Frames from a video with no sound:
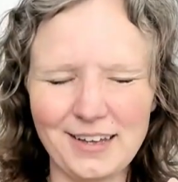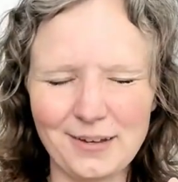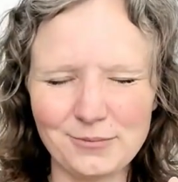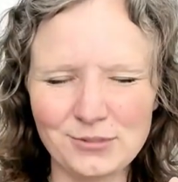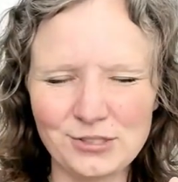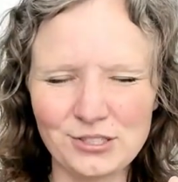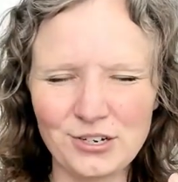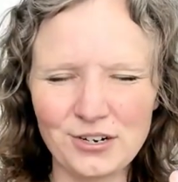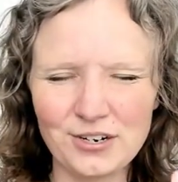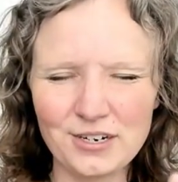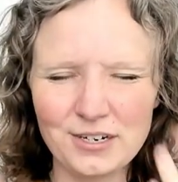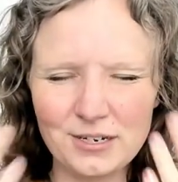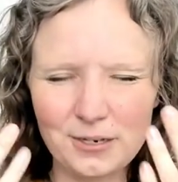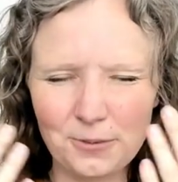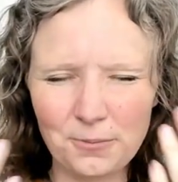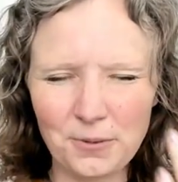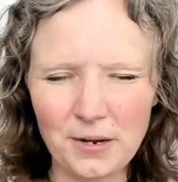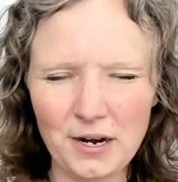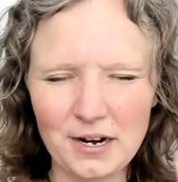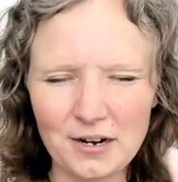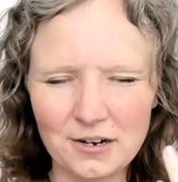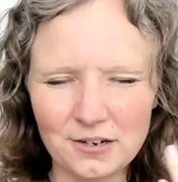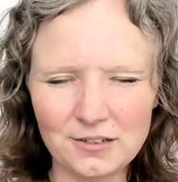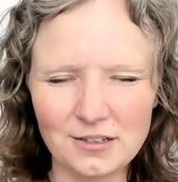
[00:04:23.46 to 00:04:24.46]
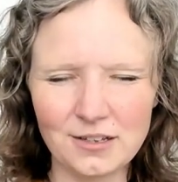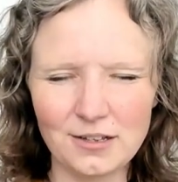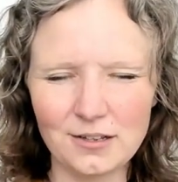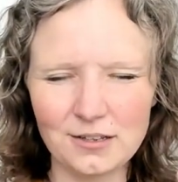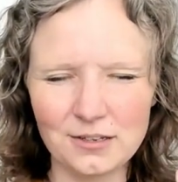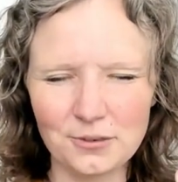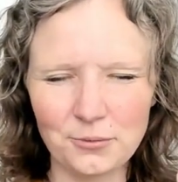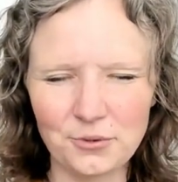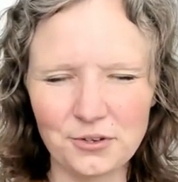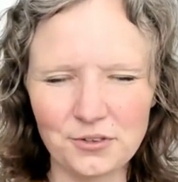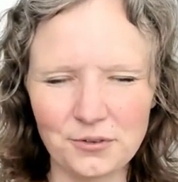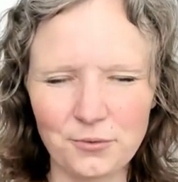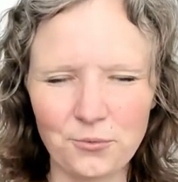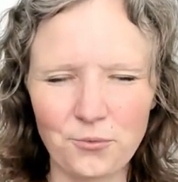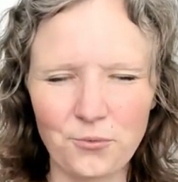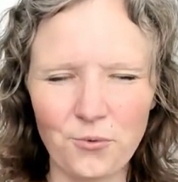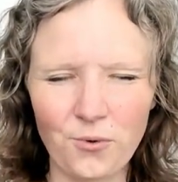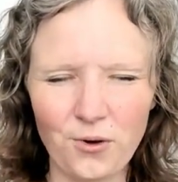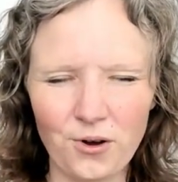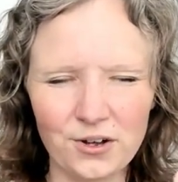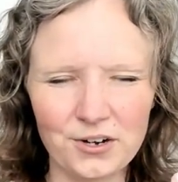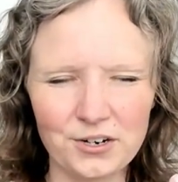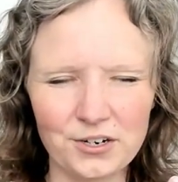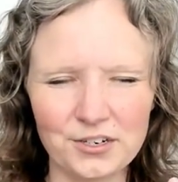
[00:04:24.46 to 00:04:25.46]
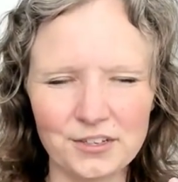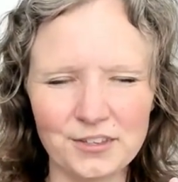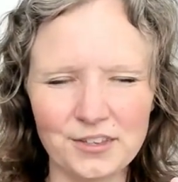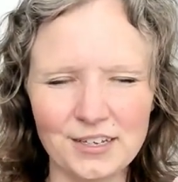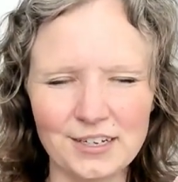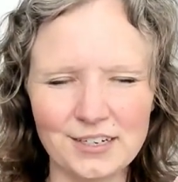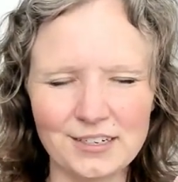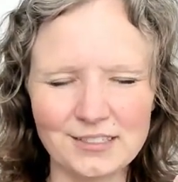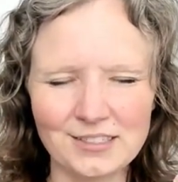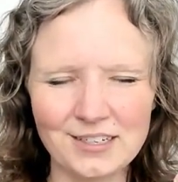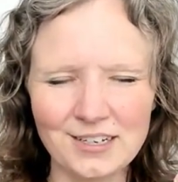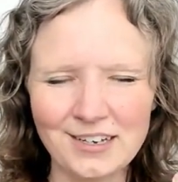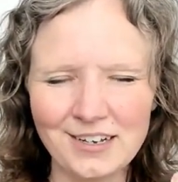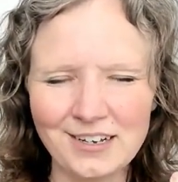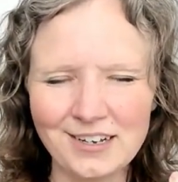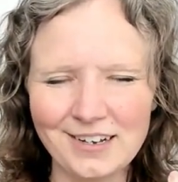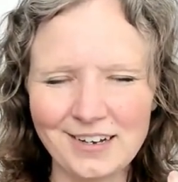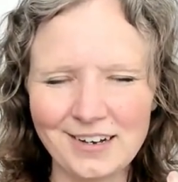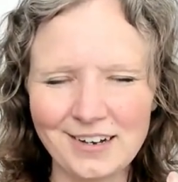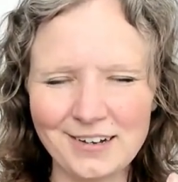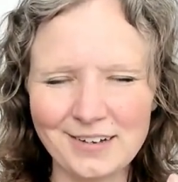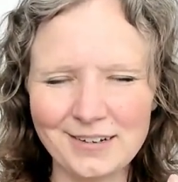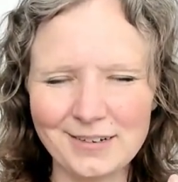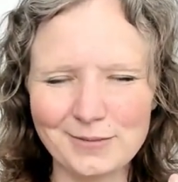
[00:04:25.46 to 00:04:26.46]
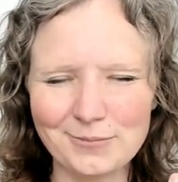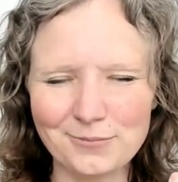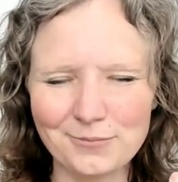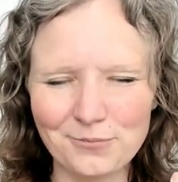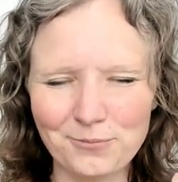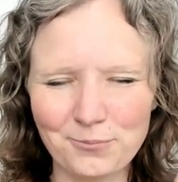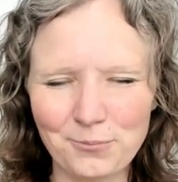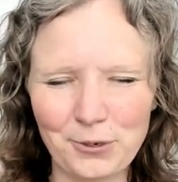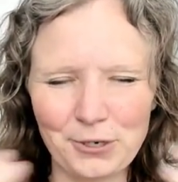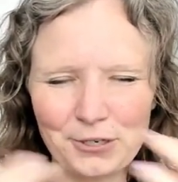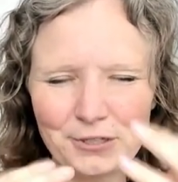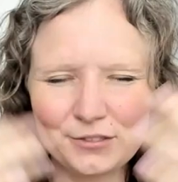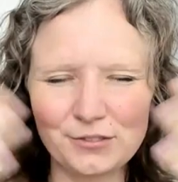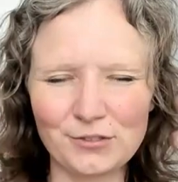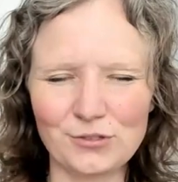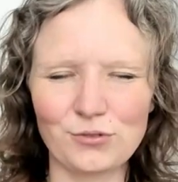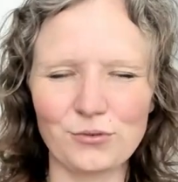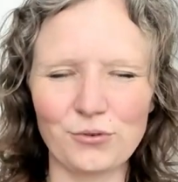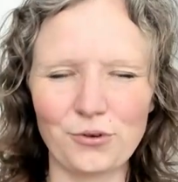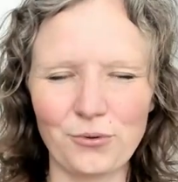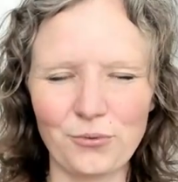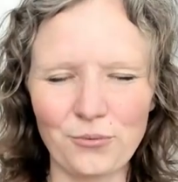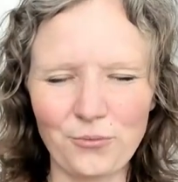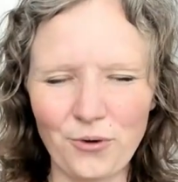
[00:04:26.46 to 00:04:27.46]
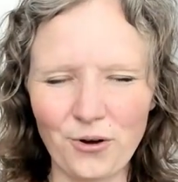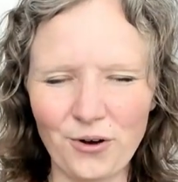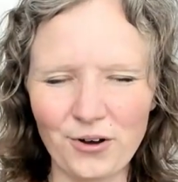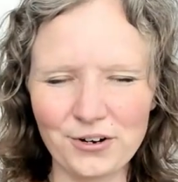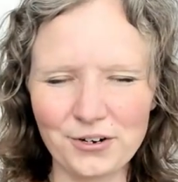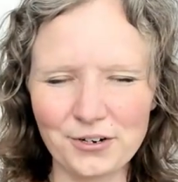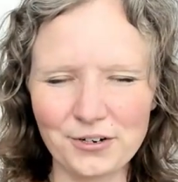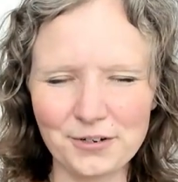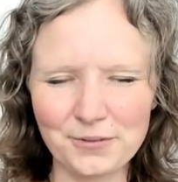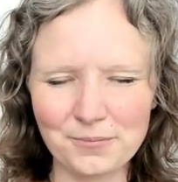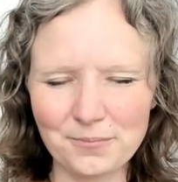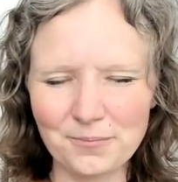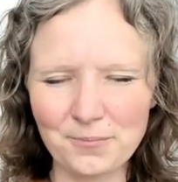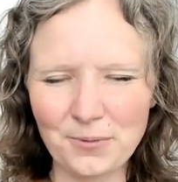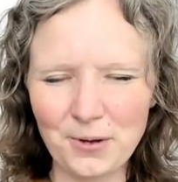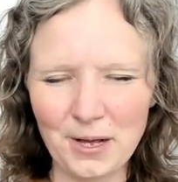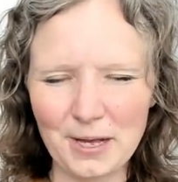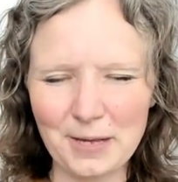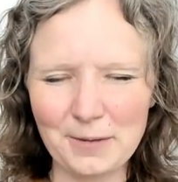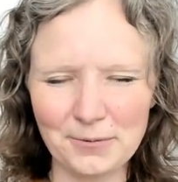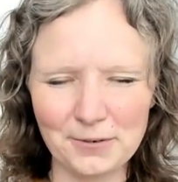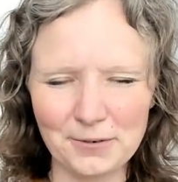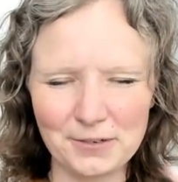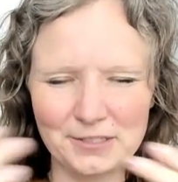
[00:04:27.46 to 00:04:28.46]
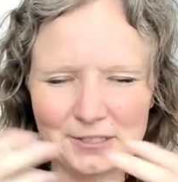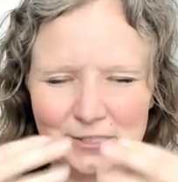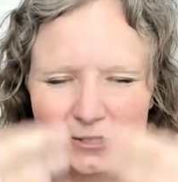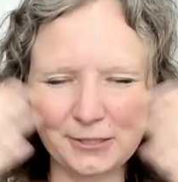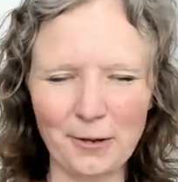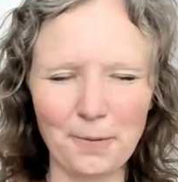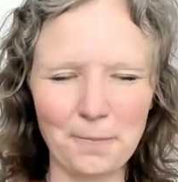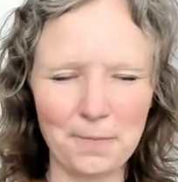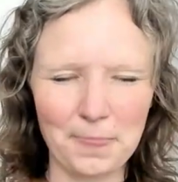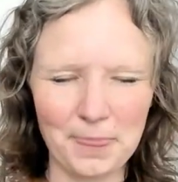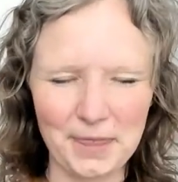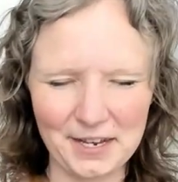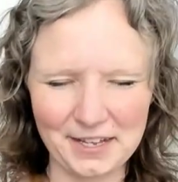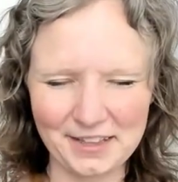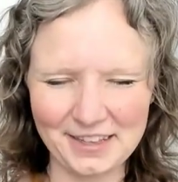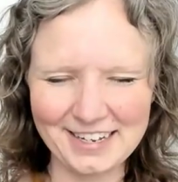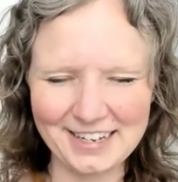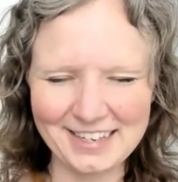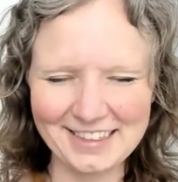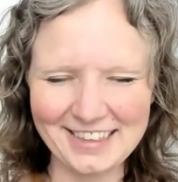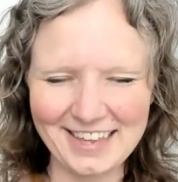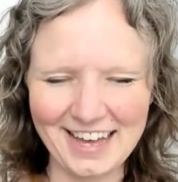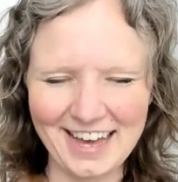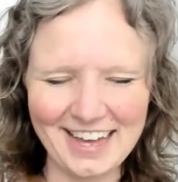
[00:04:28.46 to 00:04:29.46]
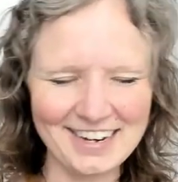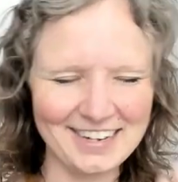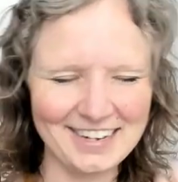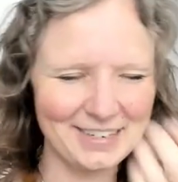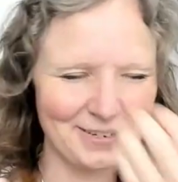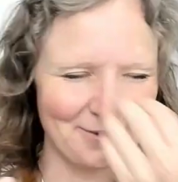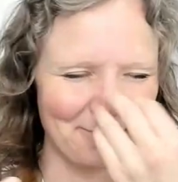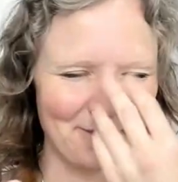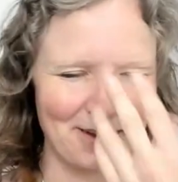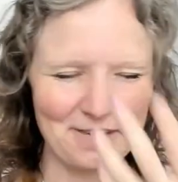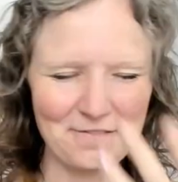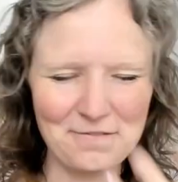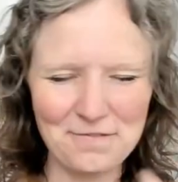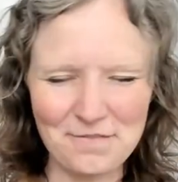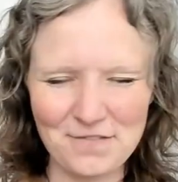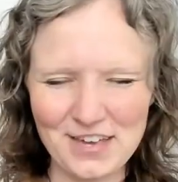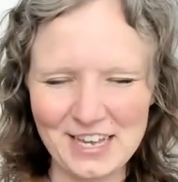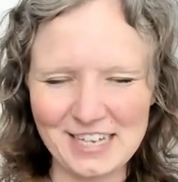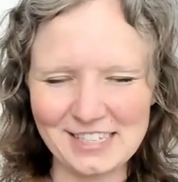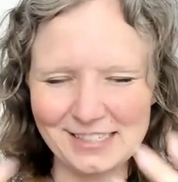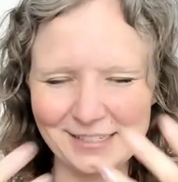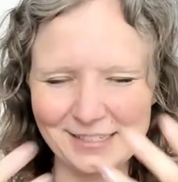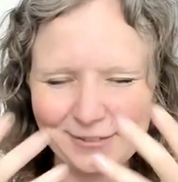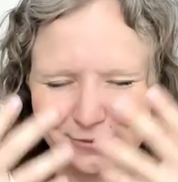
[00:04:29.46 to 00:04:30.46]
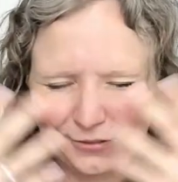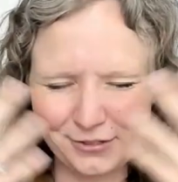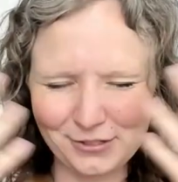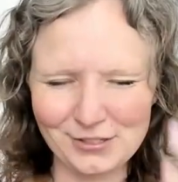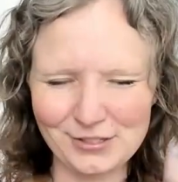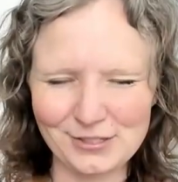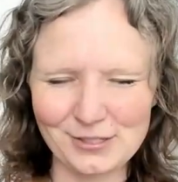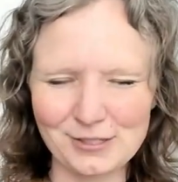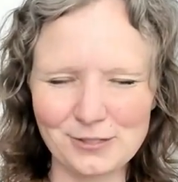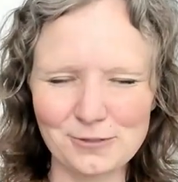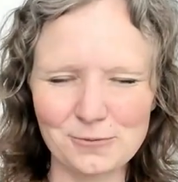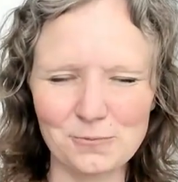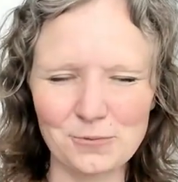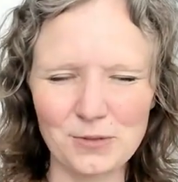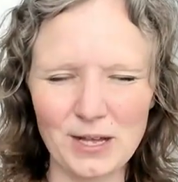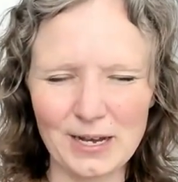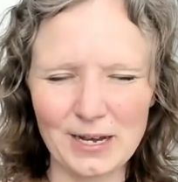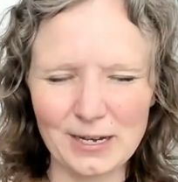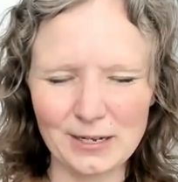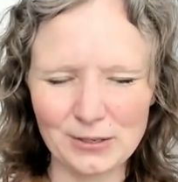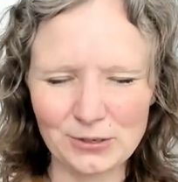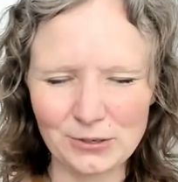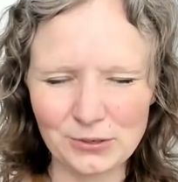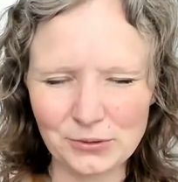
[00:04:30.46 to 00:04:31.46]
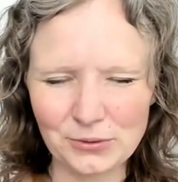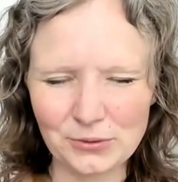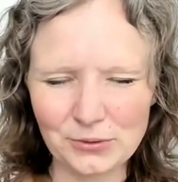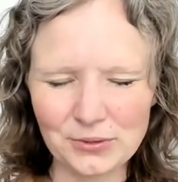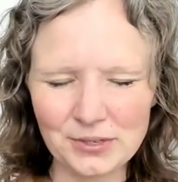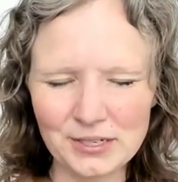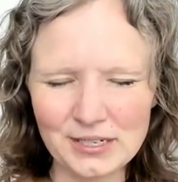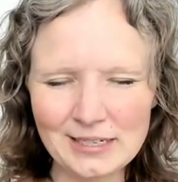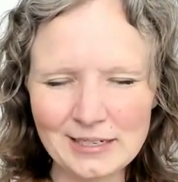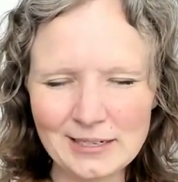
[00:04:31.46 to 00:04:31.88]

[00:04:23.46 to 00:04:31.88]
starting to parallel it with water that um, burst through a water pipe or something like that into my face, and it was just this black goo.